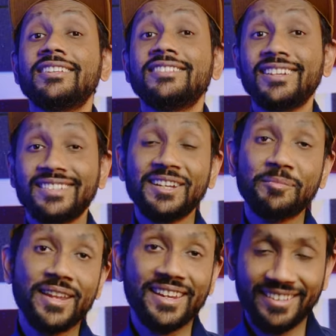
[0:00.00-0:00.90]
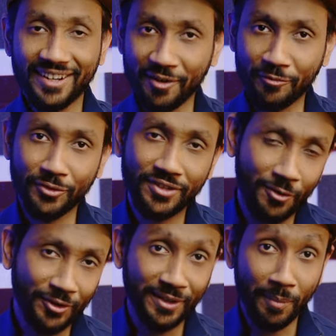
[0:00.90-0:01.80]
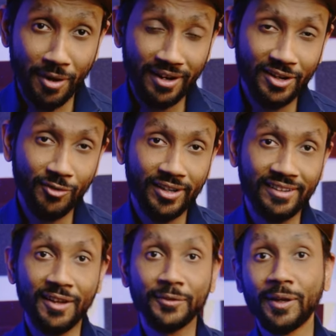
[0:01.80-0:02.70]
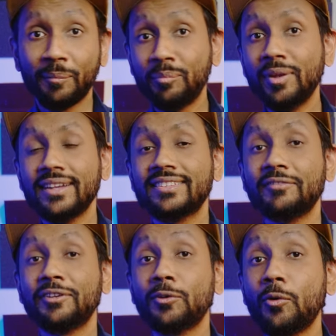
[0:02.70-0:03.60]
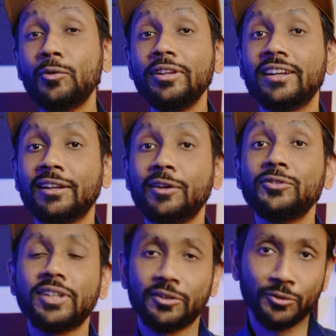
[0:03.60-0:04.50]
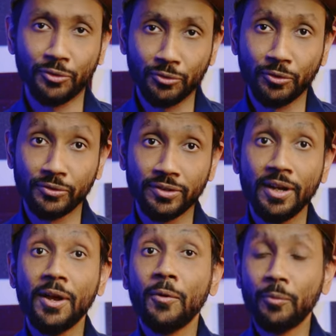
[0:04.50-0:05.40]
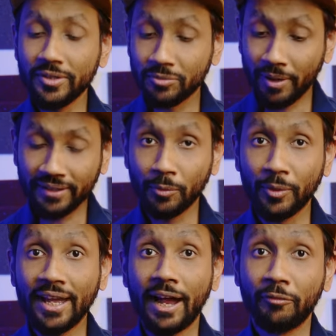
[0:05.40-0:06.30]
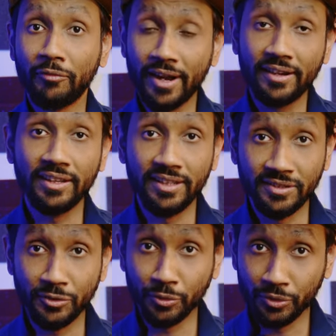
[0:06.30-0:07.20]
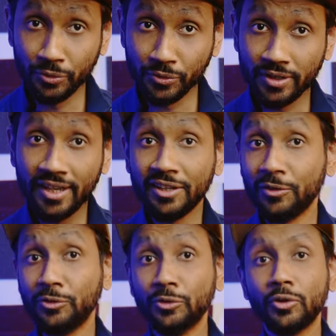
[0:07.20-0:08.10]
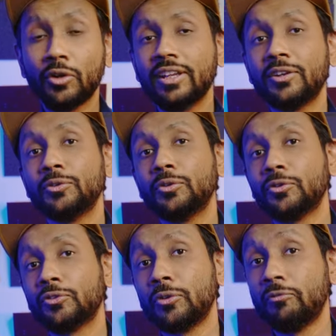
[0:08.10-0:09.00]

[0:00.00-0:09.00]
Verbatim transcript: Just like many other headphones out in the market right now, the P I seven only allows touch controls, which by the way are very easy to use. You do not get to control